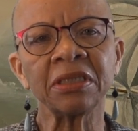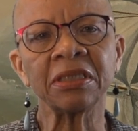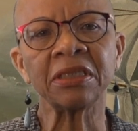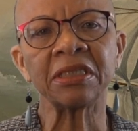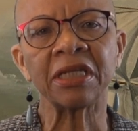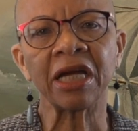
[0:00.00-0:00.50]

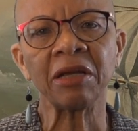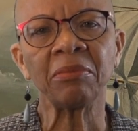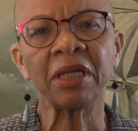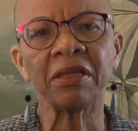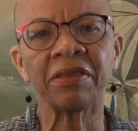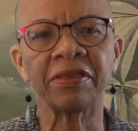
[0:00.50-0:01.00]
and
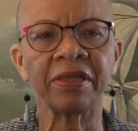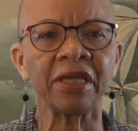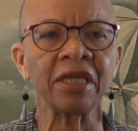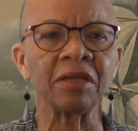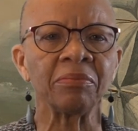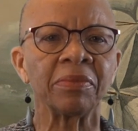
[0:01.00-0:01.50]
timely
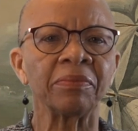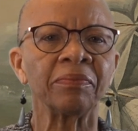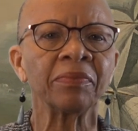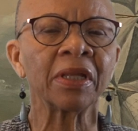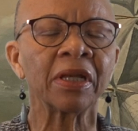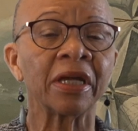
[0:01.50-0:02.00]
theme,
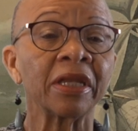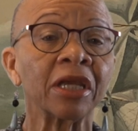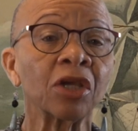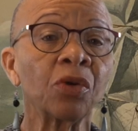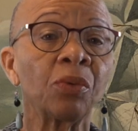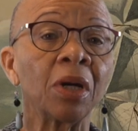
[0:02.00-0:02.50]
and I
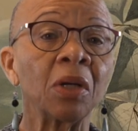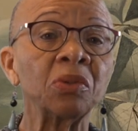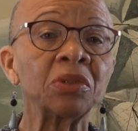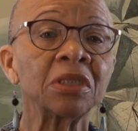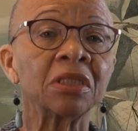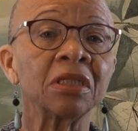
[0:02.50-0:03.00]

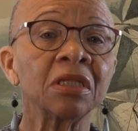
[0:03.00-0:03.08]
quote,